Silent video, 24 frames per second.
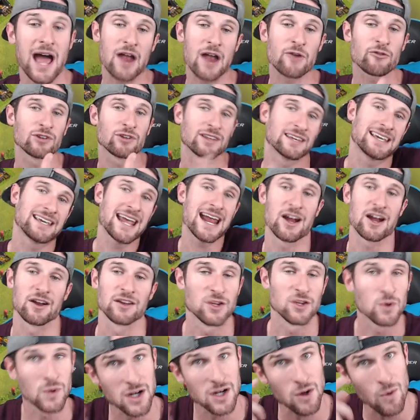I don't really care.
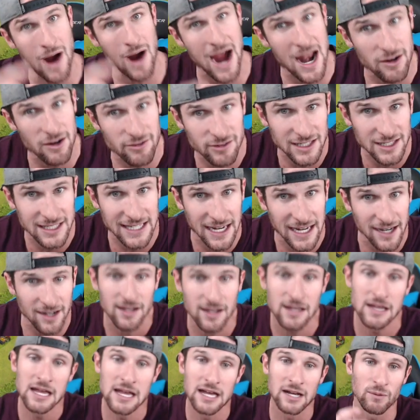You want to know why I don't really care?
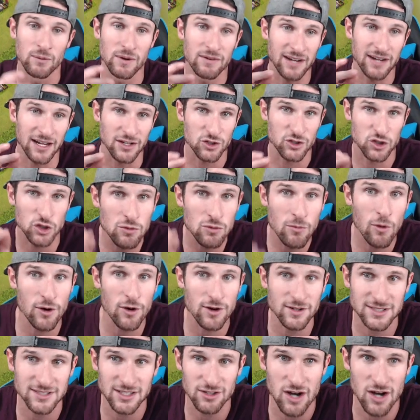We've got two
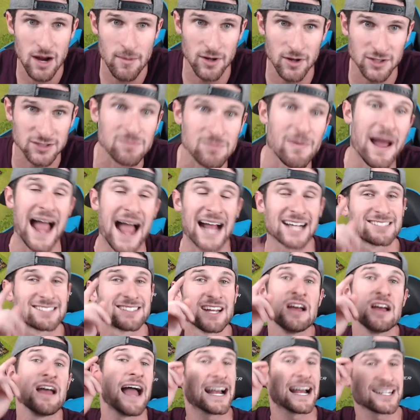mortars that are almost maxed.
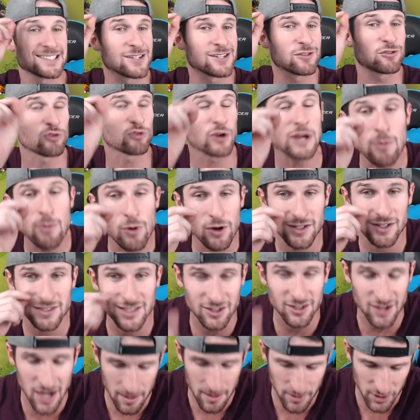Actually, three mortars
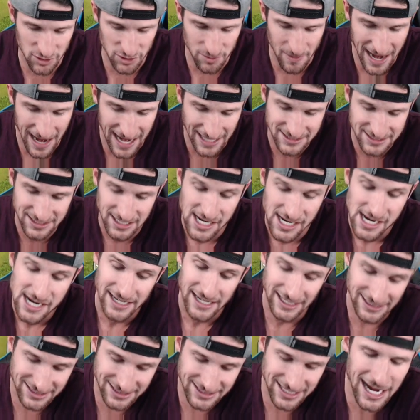that are almost maxed.
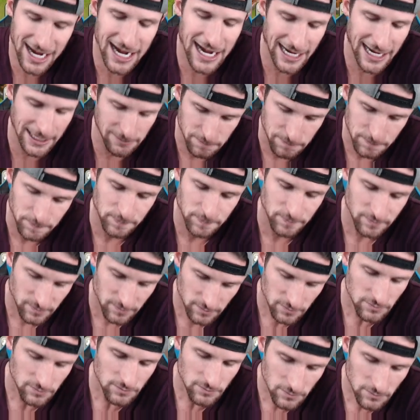It's time
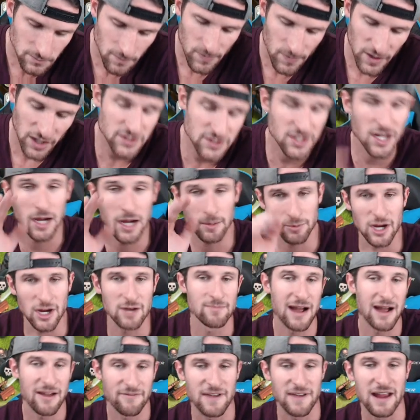to upgrade
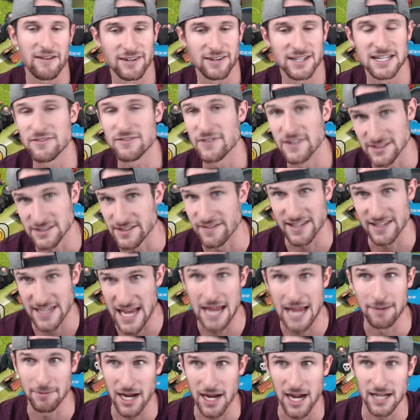my favorite defense in the
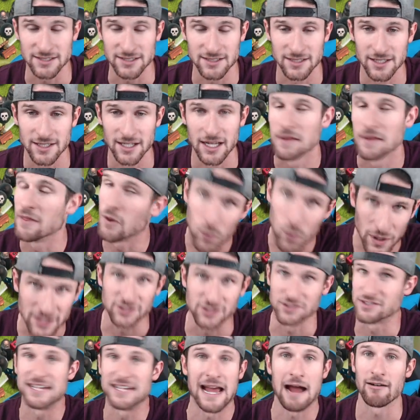game, guys. The
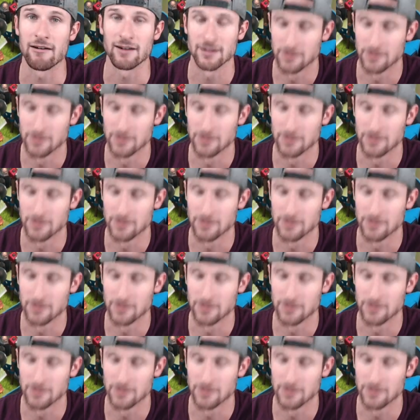Wizard Tower.